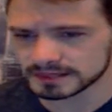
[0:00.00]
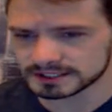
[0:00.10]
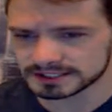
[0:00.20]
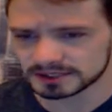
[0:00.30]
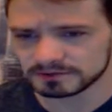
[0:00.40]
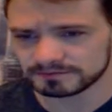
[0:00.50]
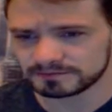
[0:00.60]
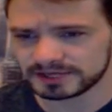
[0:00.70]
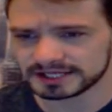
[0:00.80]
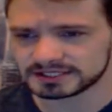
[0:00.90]
So
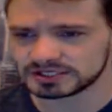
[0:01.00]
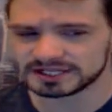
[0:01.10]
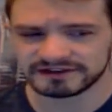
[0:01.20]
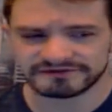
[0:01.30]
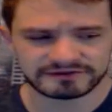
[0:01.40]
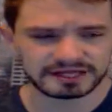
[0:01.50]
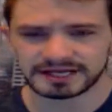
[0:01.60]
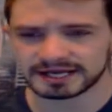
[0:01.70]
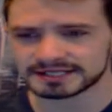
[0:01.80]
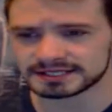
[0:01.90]
pets should definitely get
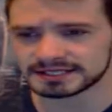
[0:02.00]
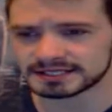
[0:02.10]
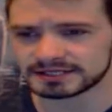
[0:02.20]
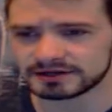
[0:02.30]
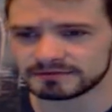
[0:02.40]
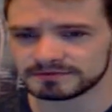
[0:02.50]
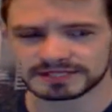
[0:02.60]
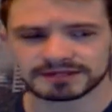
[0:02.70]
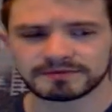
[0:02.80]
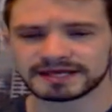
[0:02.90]
access to
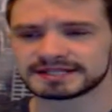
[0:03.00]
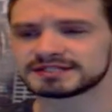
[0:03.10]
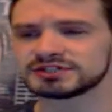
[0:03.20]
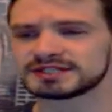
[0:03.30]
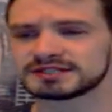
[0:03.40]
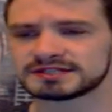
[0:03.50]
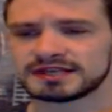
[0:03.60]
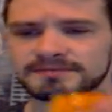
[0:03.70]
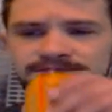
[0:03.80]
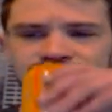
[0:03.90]
their medicine just the same.